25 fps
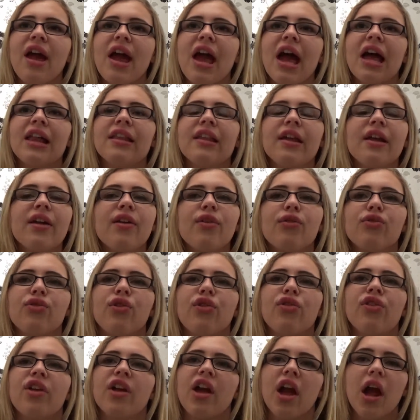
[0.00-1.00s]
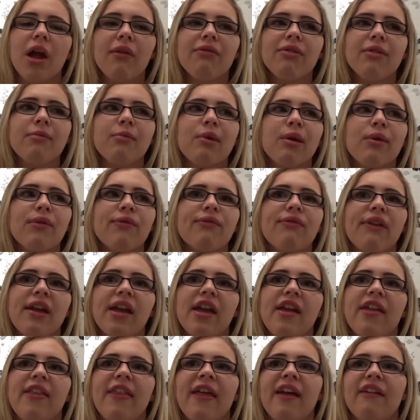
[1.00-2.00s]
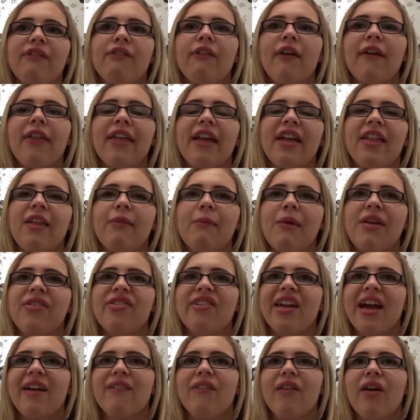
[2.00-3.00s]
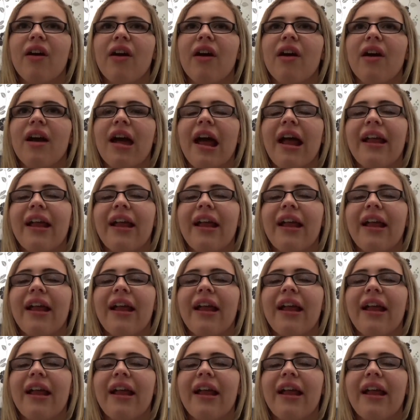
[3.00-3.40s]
and Logan's just like over the moon thinking they're finally going to be together,